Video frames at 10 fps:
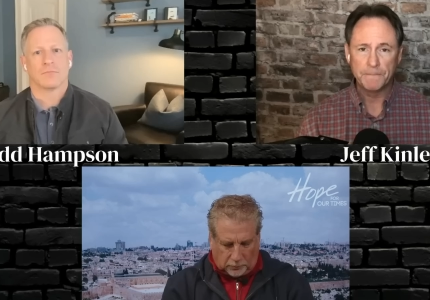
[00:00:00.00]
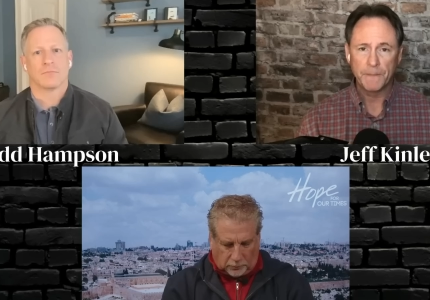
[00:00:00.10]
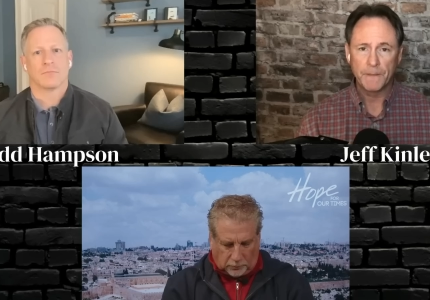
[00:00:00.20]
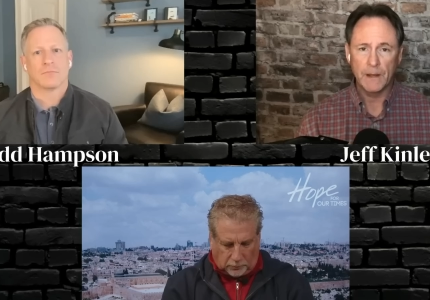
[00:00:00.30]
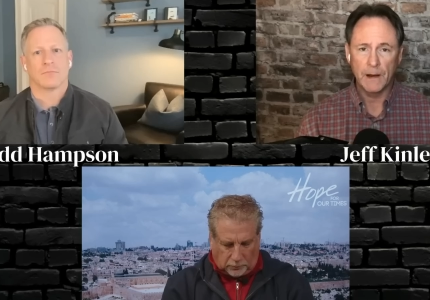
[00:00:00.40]

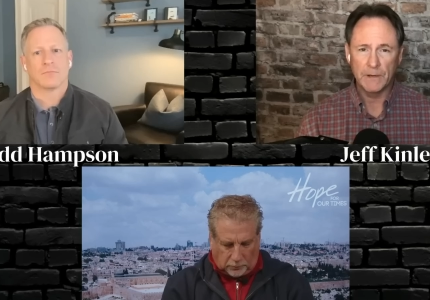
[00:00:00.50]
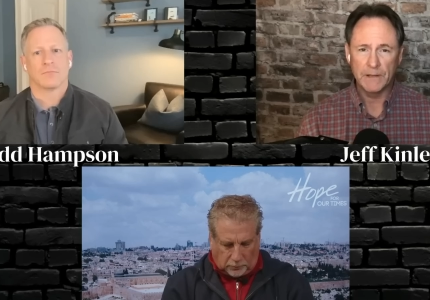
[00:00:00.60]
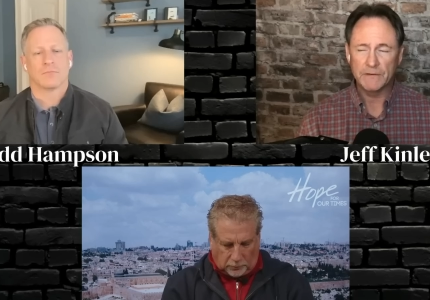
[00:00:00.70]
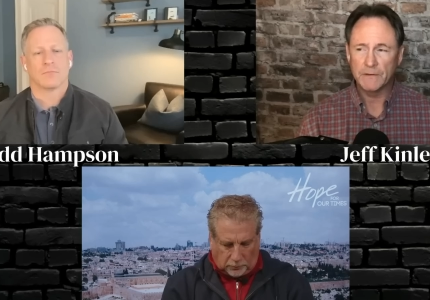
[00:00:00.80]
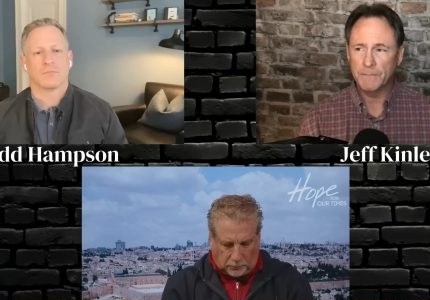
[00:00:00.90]
Speaker 1: and I believe it's
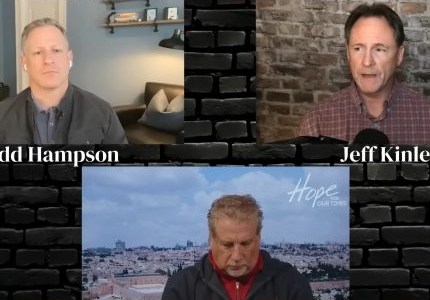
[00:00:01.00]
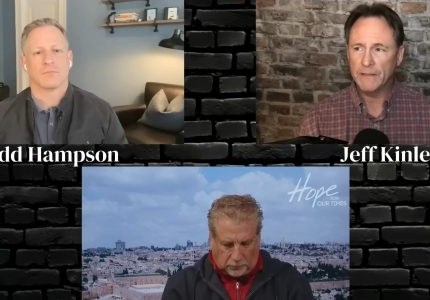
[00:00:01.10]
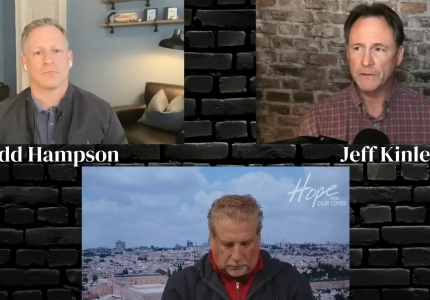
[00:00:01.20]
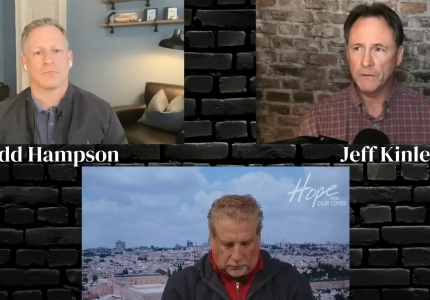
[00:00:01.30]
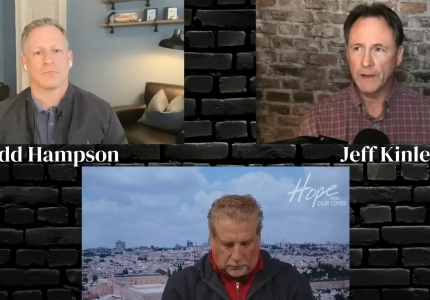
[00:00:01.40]
in Matthew
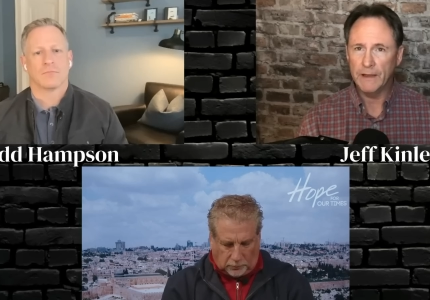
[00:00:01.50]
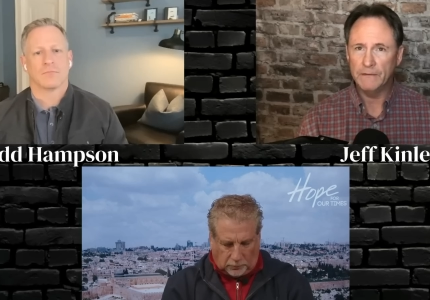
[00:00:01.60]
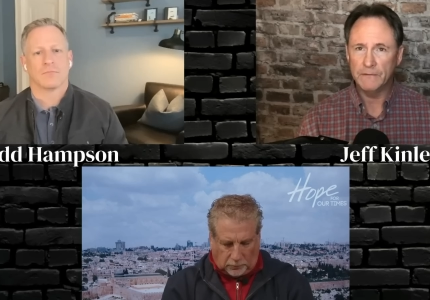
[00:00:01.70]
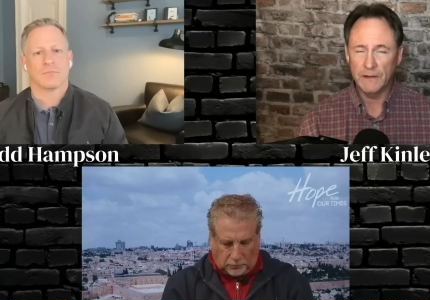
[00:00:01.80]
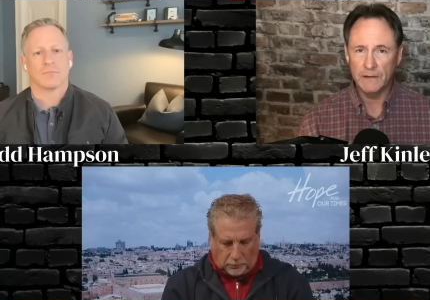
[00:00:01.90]

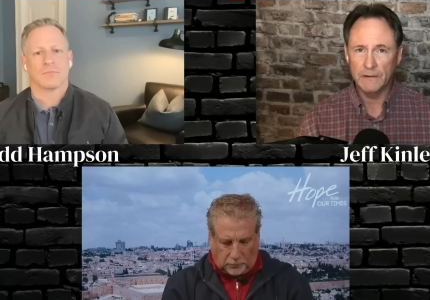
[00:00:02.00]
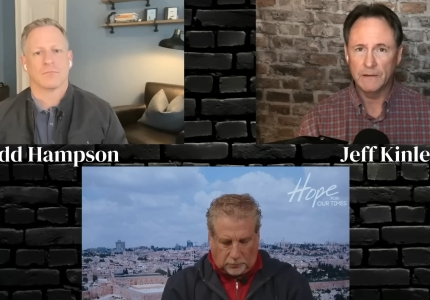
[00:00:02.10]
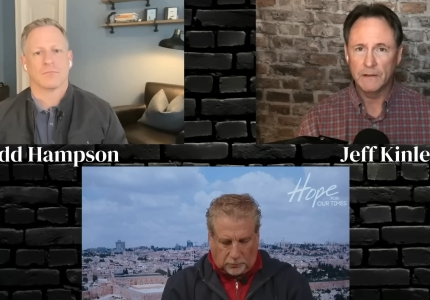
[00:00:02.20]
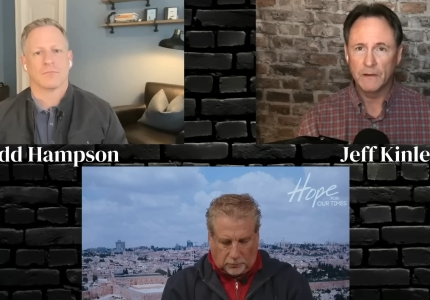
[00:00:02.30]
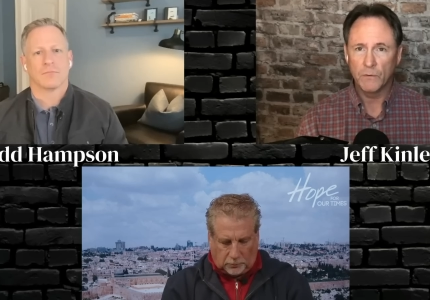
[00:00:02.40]
18
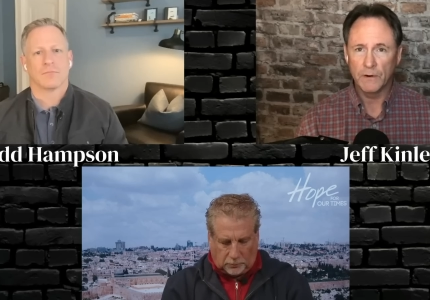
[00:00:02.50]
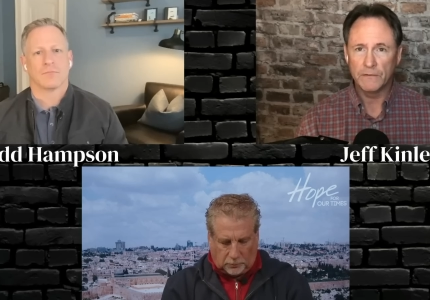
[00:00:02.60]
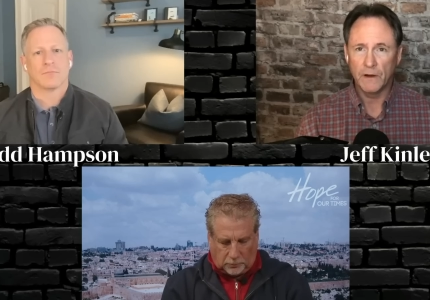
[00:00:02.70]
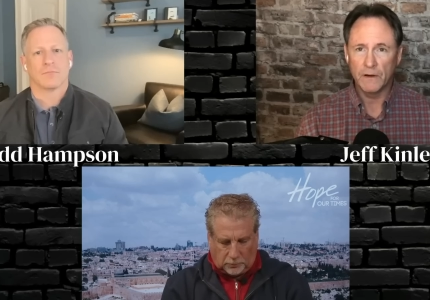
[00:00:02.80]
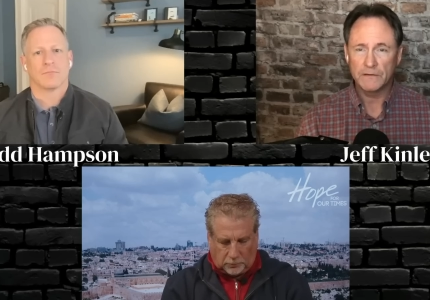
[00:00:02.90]
where it
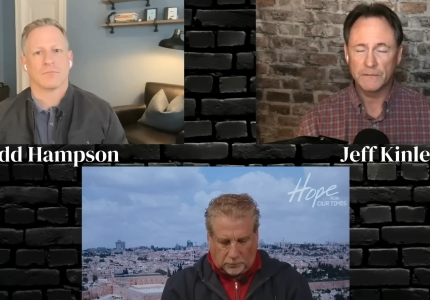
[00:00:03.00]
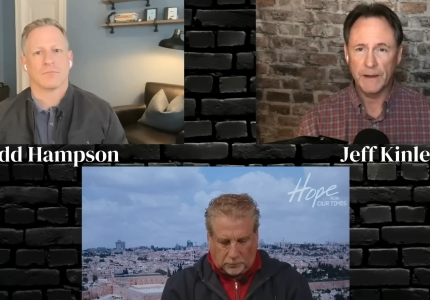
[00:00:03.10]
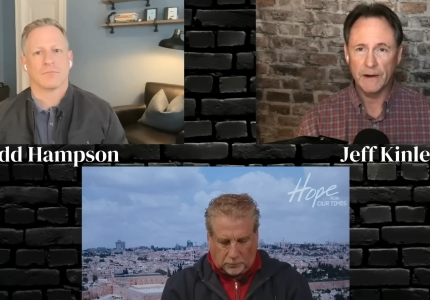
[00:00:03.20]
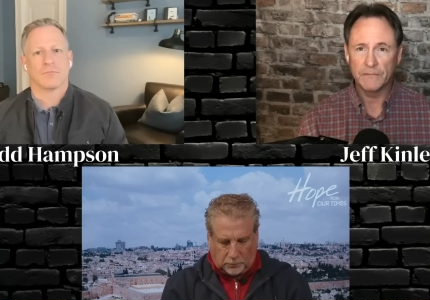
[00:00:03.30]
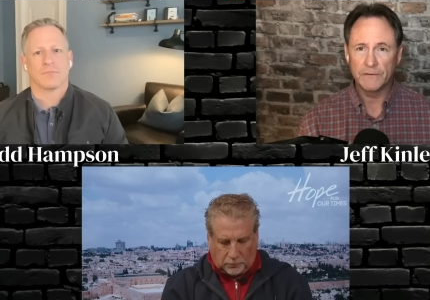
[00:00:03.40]
talks about if
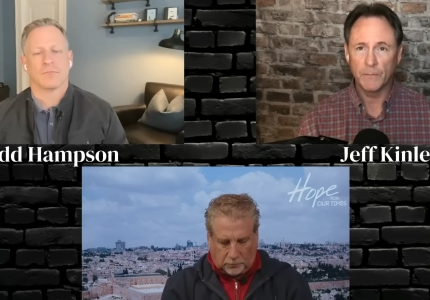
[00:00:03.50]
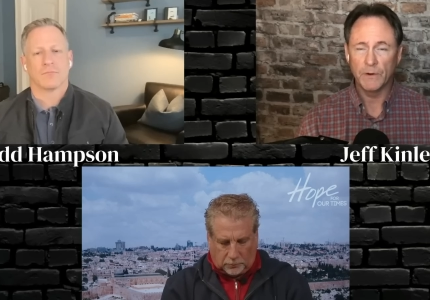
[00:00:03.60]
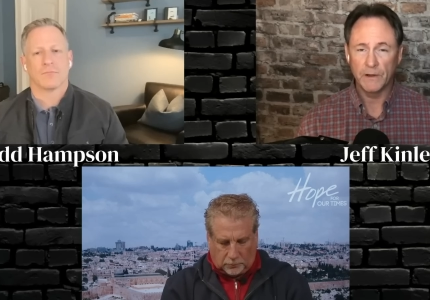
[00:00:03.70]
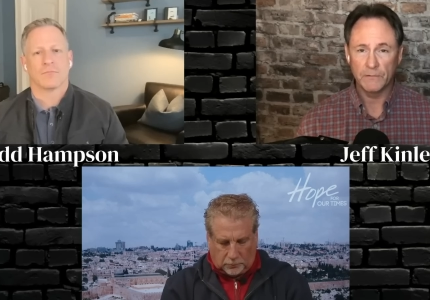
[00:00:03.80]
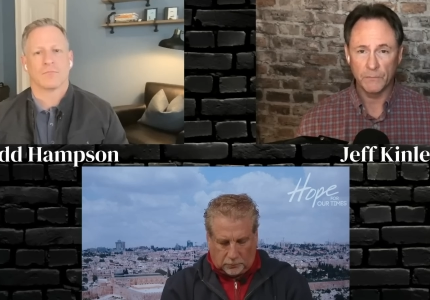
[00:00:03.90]
someone
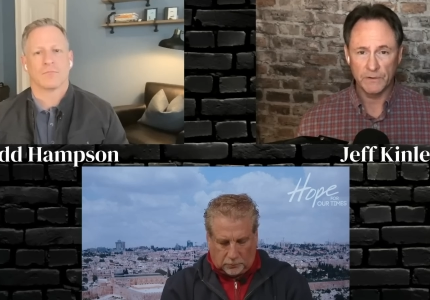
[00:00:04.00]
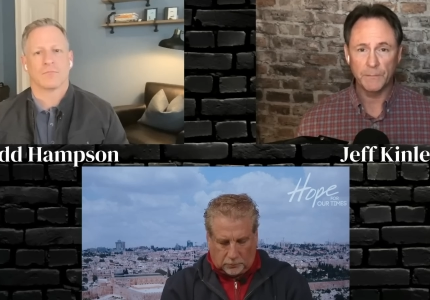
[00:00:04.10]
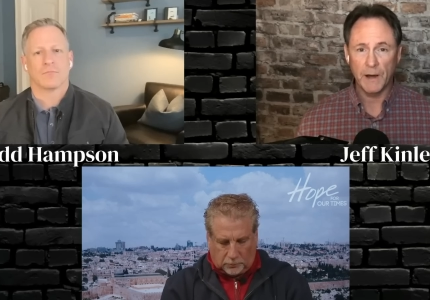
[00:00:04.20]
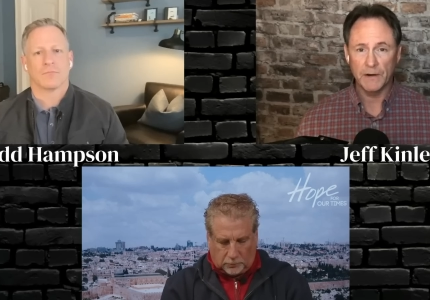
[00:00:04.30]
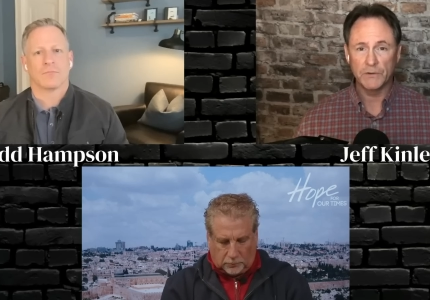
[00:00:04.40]
doesn't respond
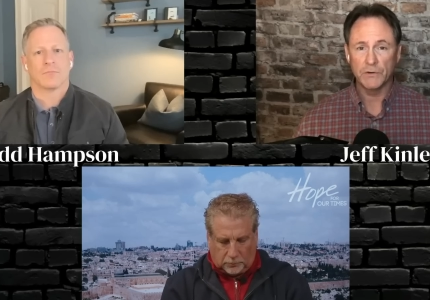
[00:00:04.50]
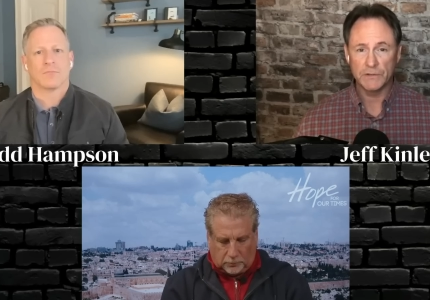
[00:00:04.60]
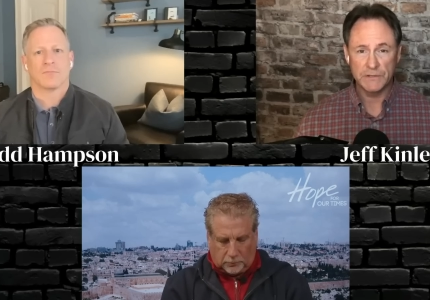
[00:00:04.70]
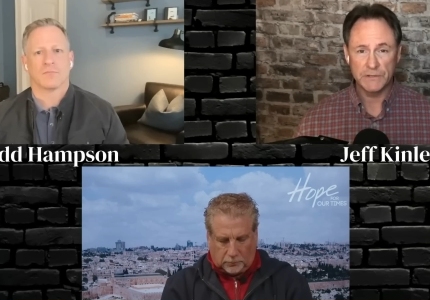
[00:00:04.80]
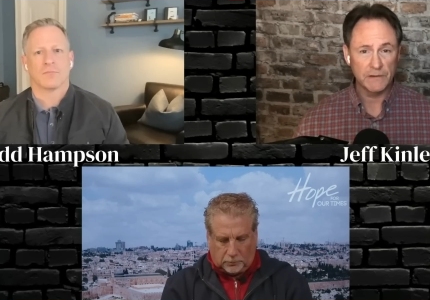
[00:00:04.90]
to church
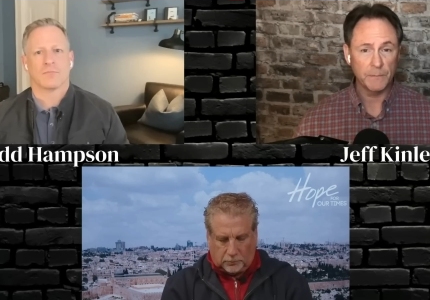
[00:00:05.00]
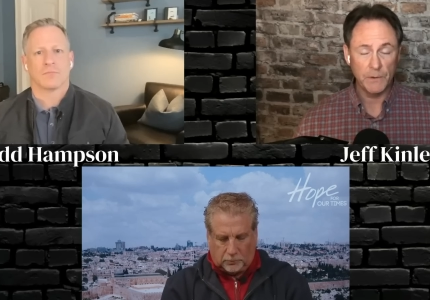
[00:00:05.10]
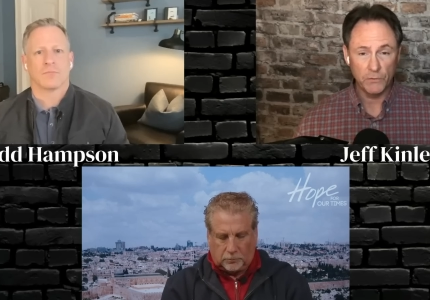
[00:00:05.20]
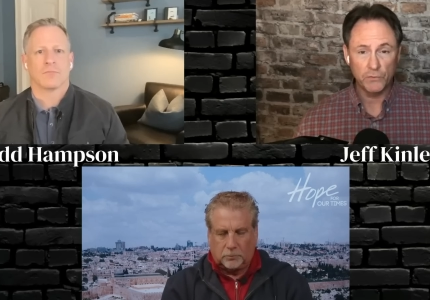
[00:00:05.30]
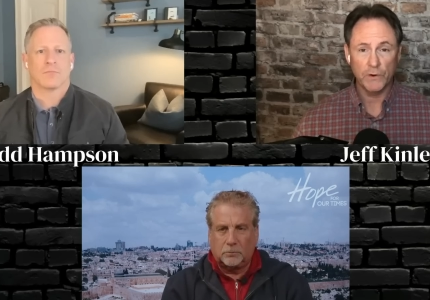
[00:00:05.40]
when you
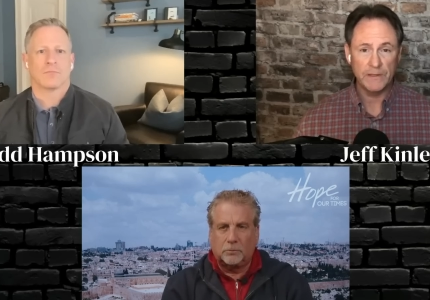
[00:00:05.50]
treat them